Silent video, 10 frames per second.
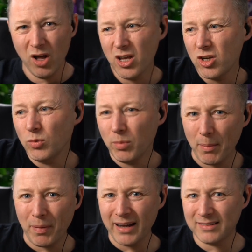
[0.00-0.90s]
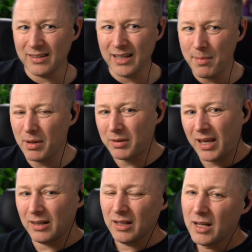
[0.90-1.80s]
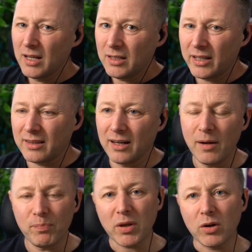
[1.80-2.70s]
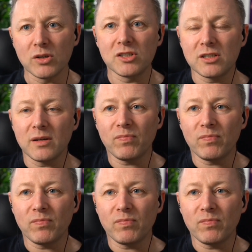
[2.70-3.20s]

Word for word: you know, with my back to them, and I'm kind of like that because,